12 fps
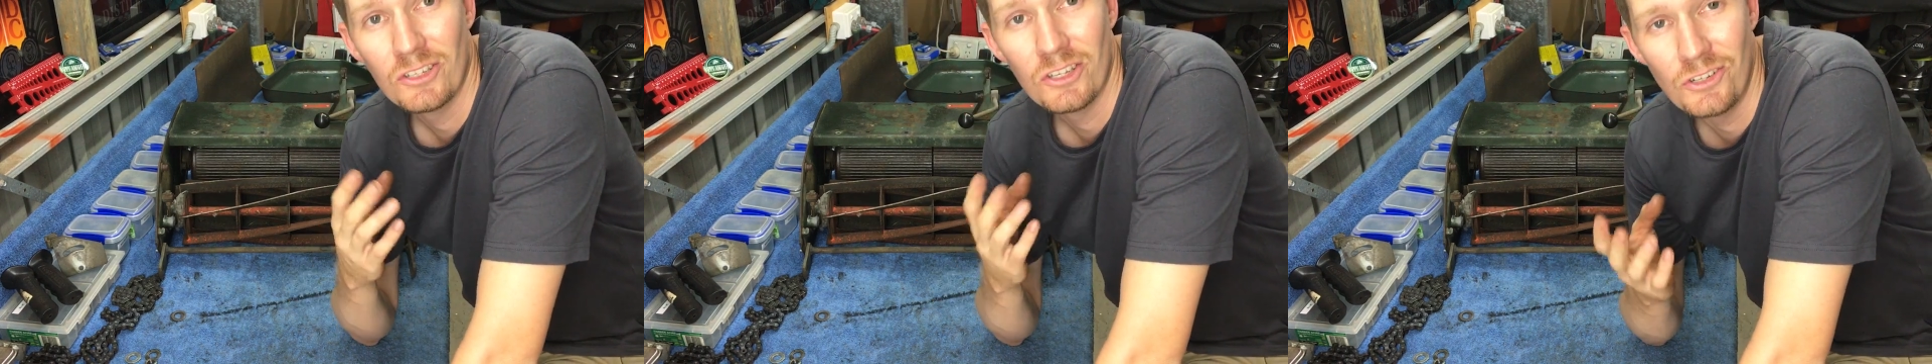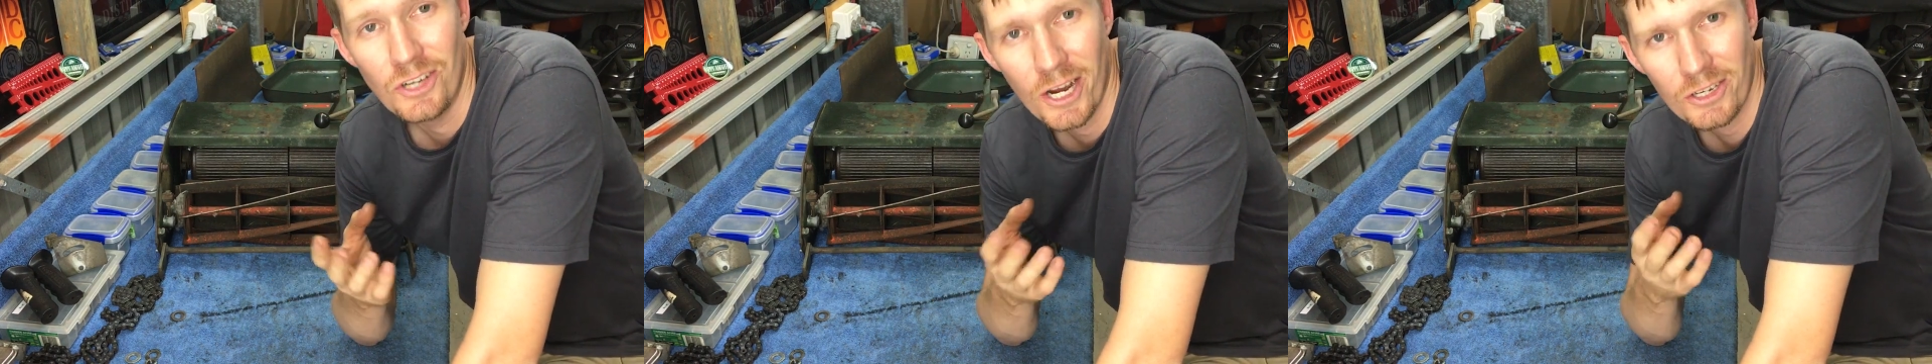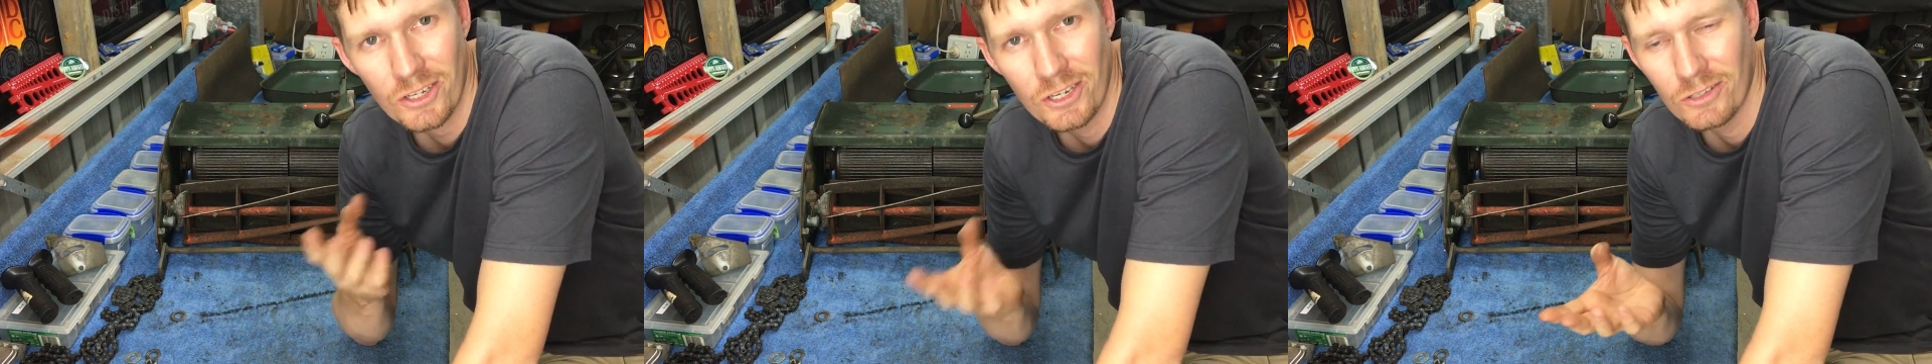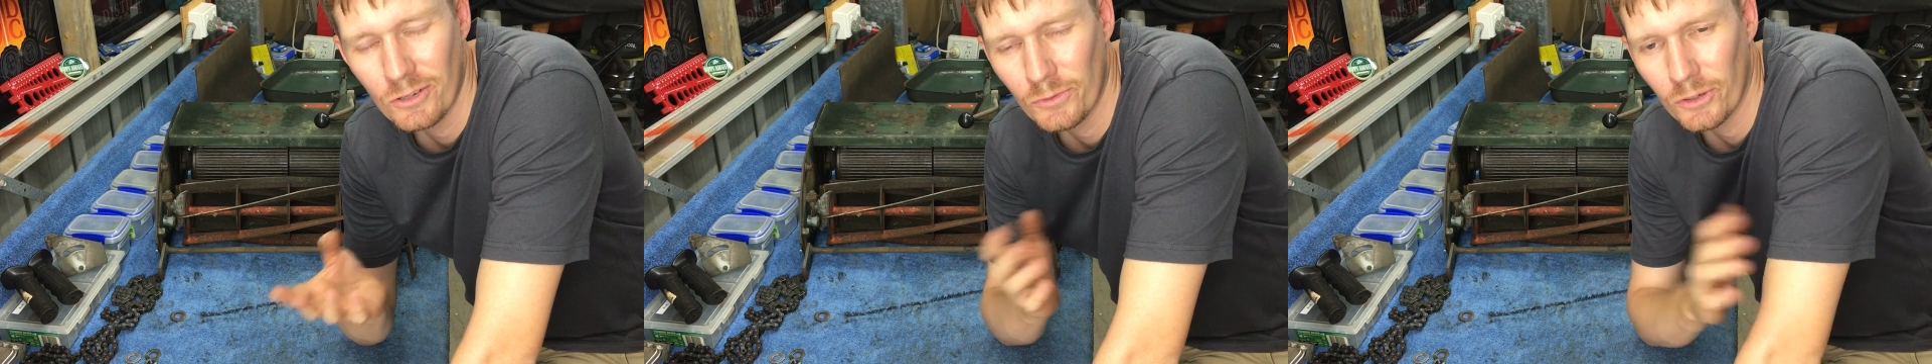
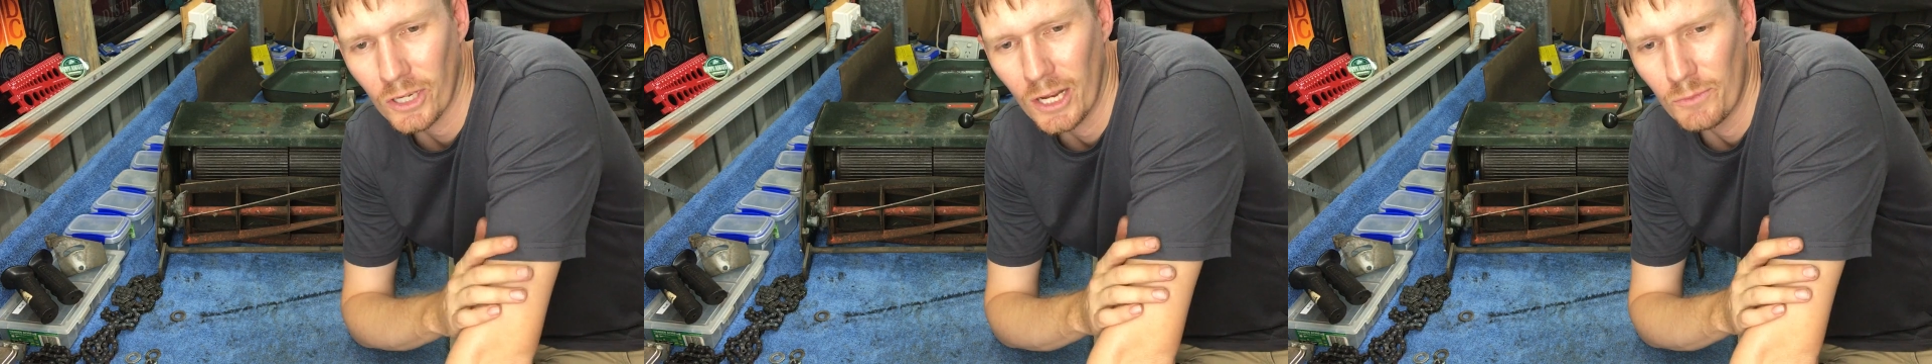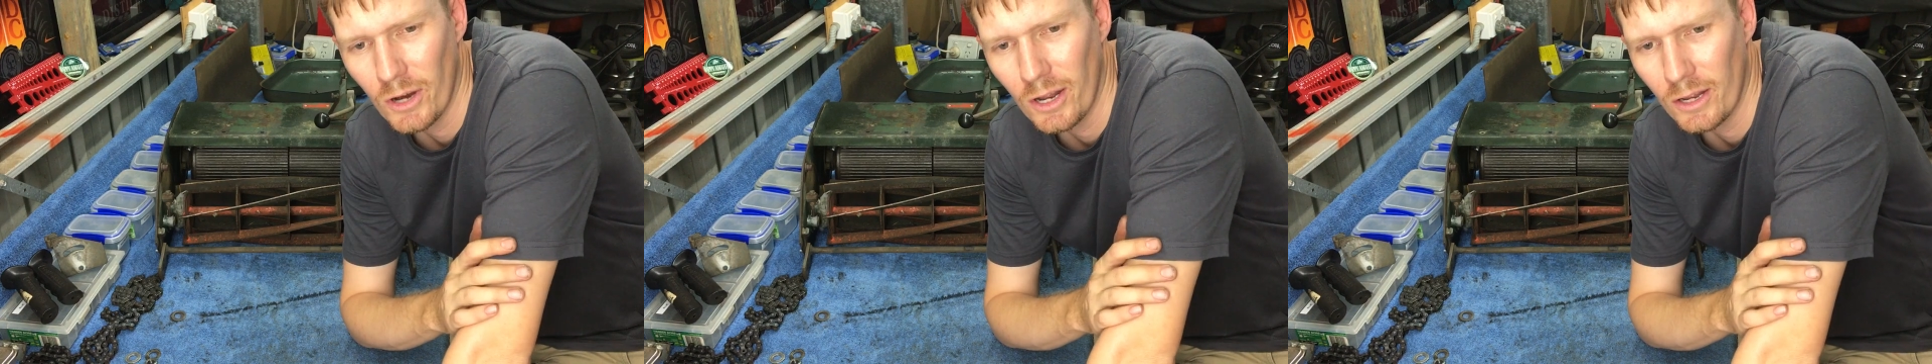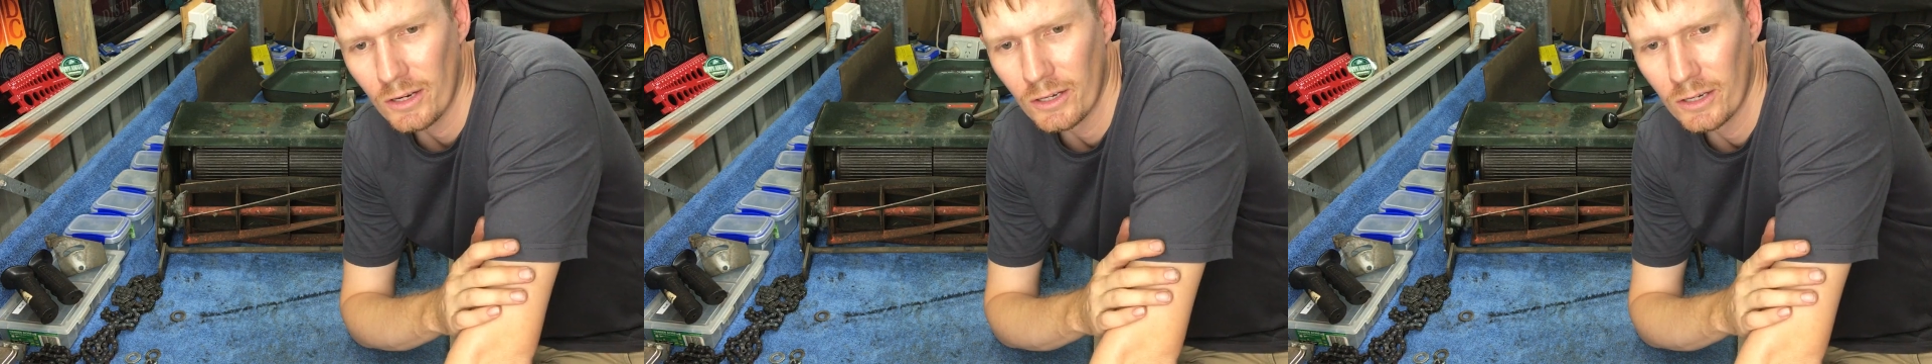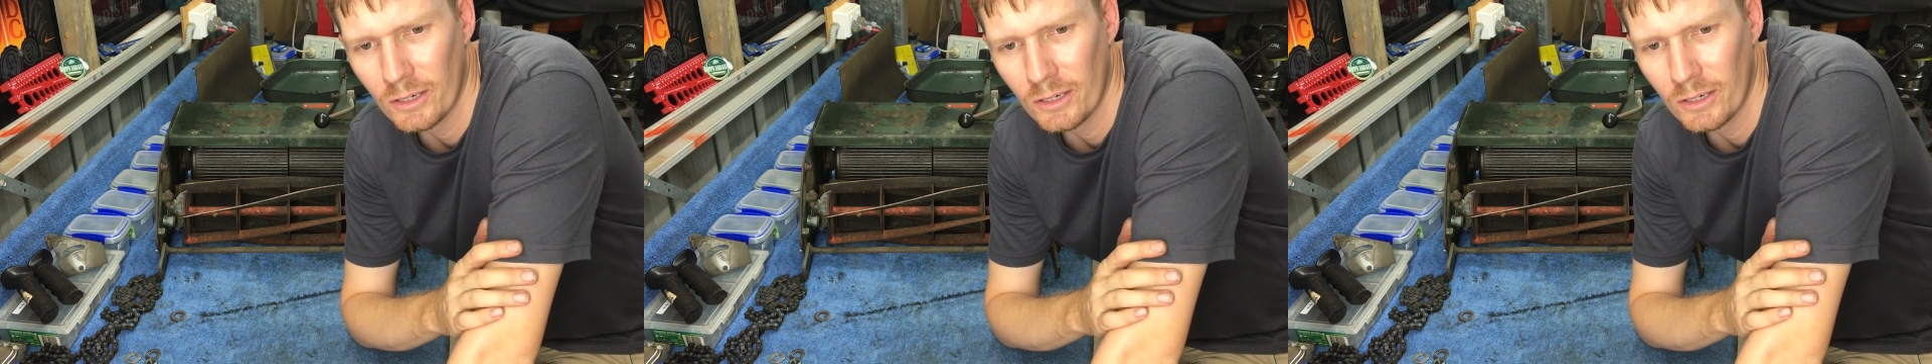suggestions of what camera